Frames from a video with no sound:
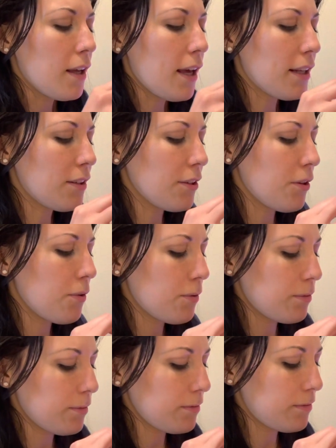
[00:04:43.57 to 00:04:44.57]
I don't
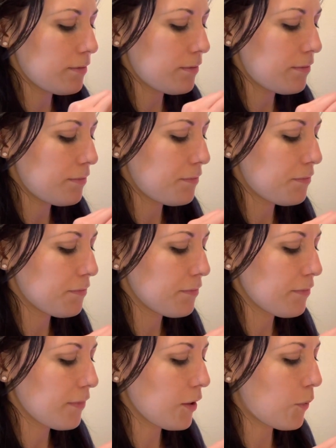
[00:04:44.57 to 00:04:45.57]
know
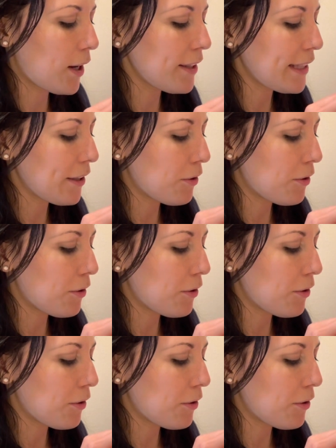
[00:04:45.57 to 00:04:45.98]
why they